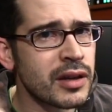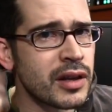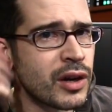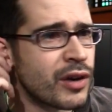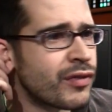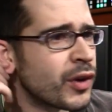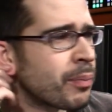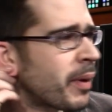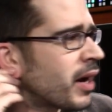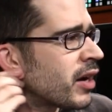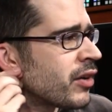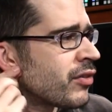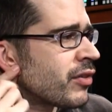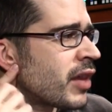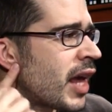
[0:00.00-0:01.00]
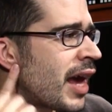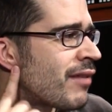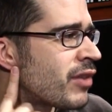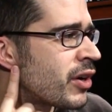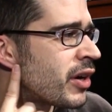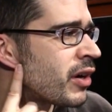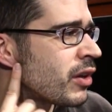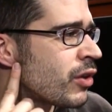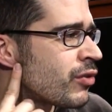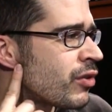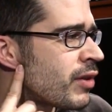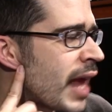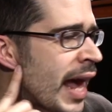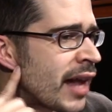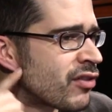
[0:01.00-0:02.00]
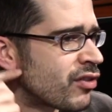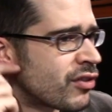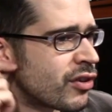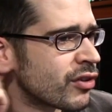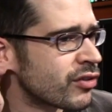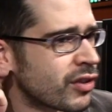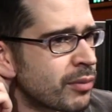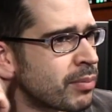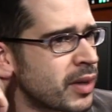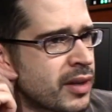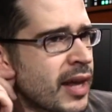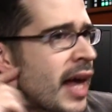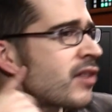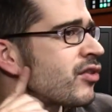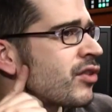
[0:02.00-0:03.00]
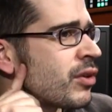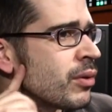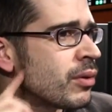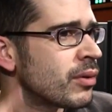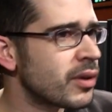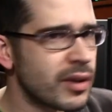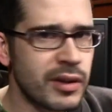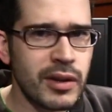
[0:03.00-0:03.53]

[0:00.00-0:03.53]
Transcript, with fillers: You know, if your parents they have their earlobes attached, yours could be attached too.